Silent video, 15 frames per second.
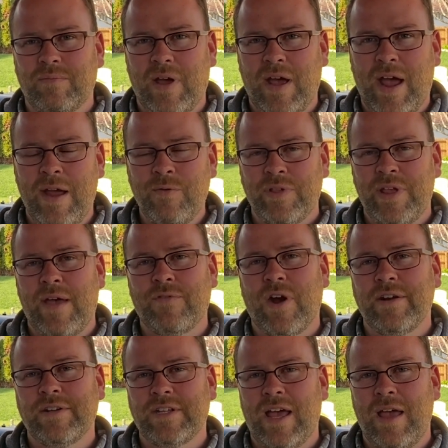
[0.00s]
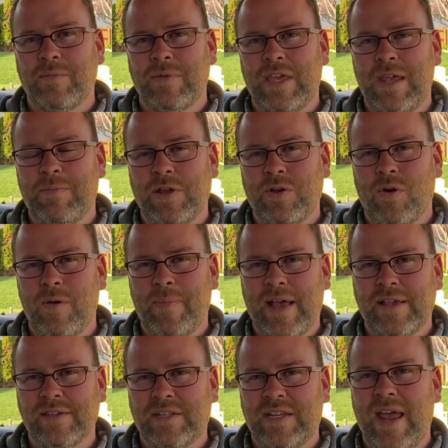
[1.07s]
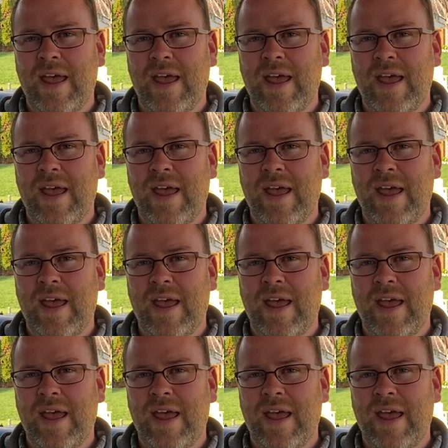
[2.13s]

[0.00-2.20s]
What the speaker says: I really have a hard time keeping it going past